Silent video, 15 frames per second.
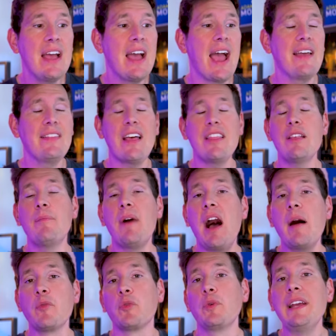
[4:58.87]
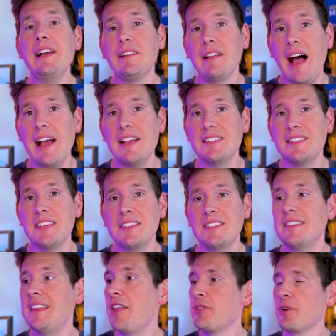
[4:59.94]
and then the mom realizes
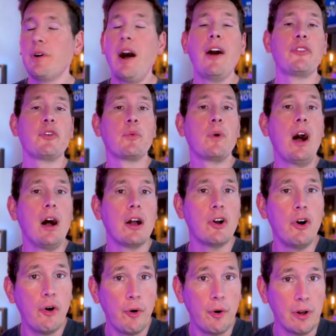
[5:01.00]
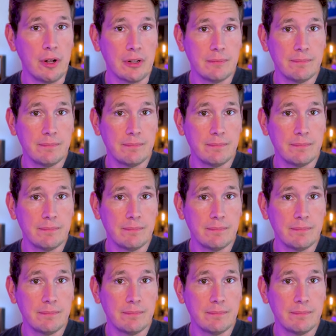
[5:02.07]
that they're on the wrong hole.